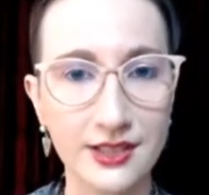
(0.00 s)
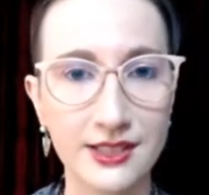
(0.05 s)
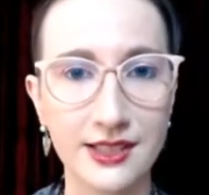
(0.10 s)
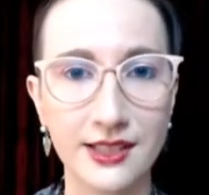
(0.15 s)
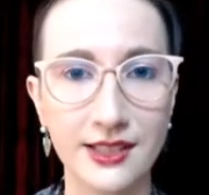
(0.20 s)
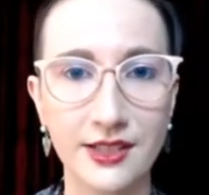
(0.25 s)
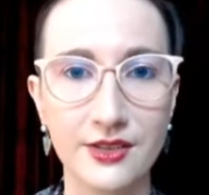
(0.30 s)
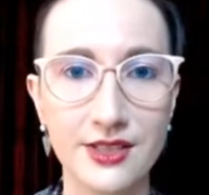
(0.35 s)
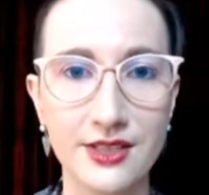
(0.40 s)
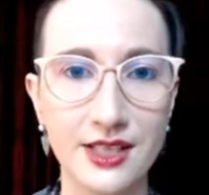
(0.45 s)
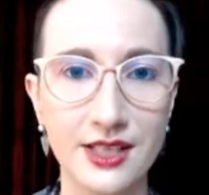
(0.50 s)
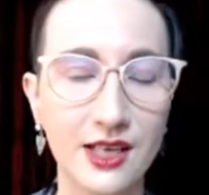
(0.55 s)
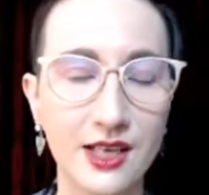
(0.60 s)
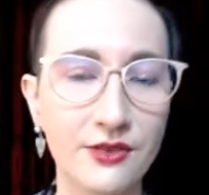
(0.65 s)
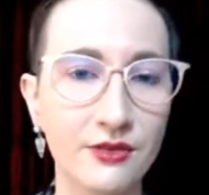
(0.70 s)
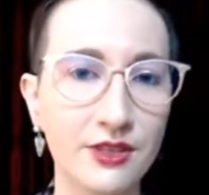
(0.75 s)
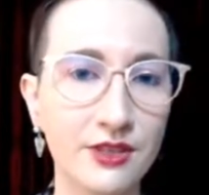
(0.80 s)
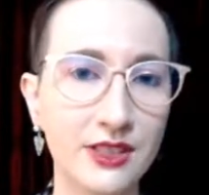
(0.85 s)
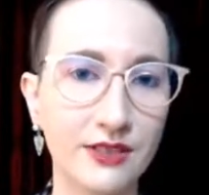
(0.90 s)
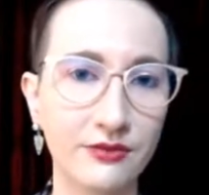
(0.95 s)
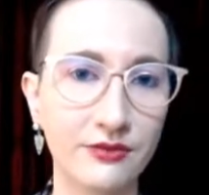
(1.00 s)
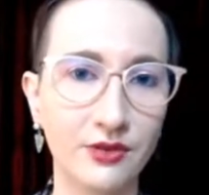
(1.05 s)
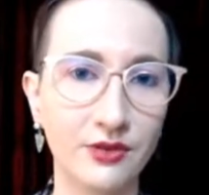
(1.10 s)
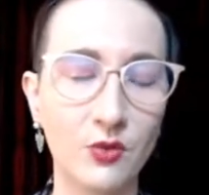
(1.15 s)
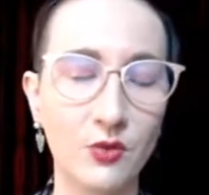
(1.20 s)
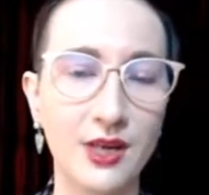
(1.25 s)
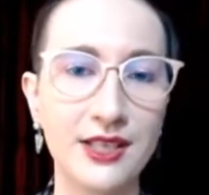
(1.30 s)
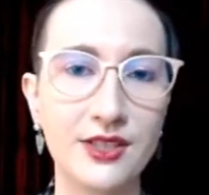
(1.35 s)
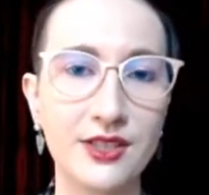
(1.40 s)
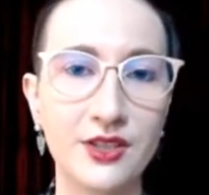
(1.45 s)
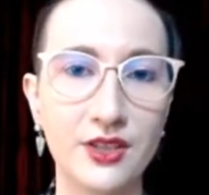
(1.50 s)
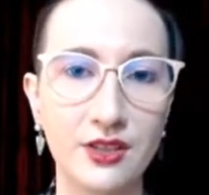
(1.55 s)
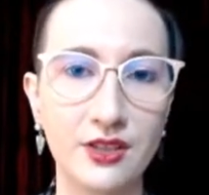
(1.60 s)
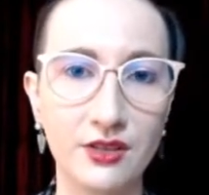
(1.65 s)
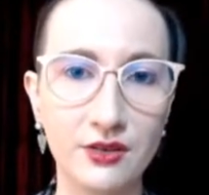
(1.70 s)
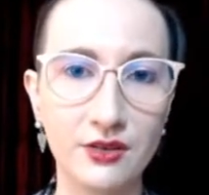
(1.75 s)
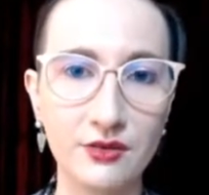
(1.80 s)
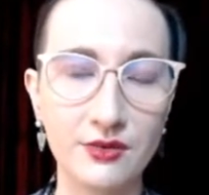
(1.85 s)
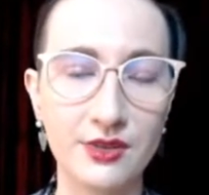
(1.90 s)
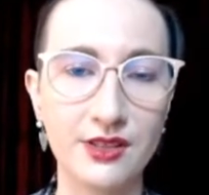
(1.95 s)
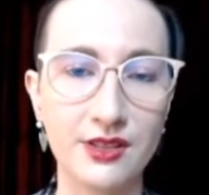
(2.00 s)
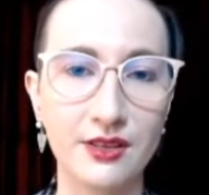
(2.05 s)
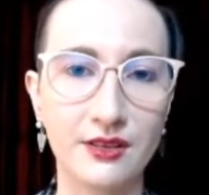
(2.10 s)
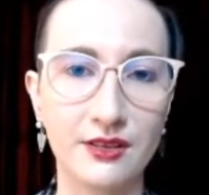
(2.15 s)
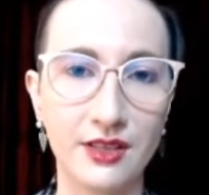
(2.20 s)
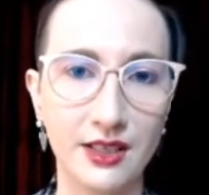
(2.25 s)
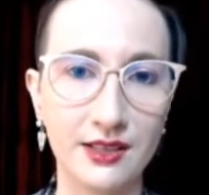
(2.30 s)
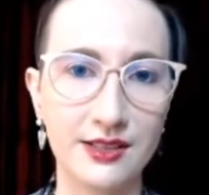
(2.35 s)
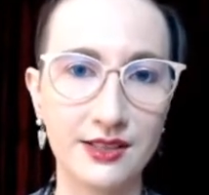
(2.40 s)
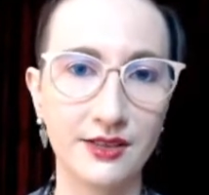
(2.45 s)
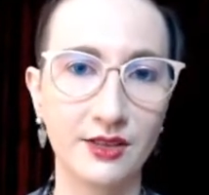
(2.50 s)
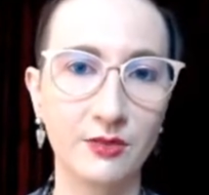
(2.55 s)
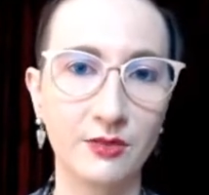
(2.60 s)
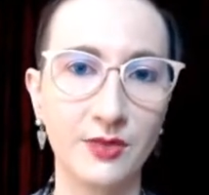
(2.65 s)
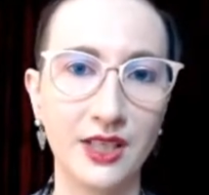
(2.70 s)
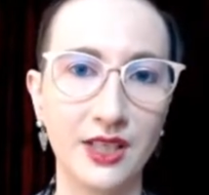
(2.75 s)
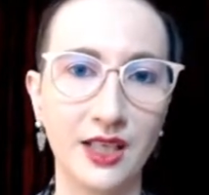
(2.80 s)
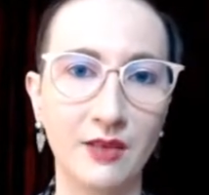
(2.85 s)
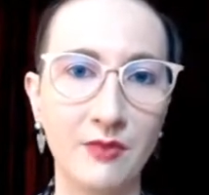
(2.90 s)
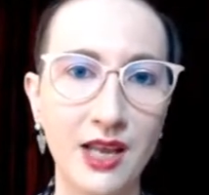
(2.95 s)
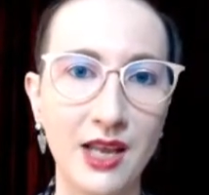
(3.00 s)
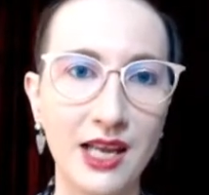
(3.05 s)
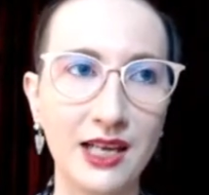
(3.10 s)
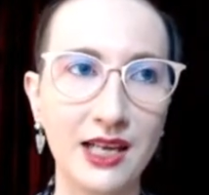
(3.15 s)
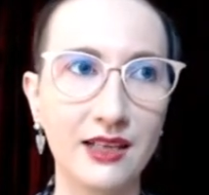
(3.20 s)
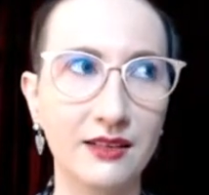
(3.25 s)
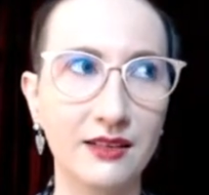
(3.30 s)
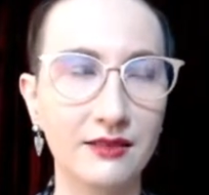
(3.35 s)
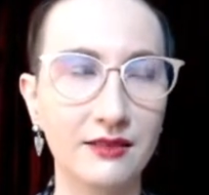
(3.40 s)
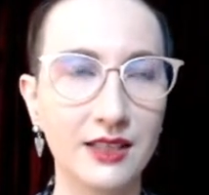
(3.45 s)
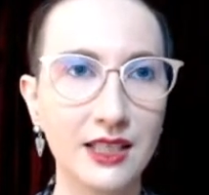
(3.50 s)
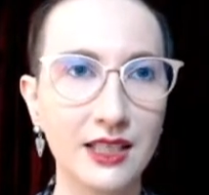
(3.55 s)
and there's a hundred different ways to use the things that are being made and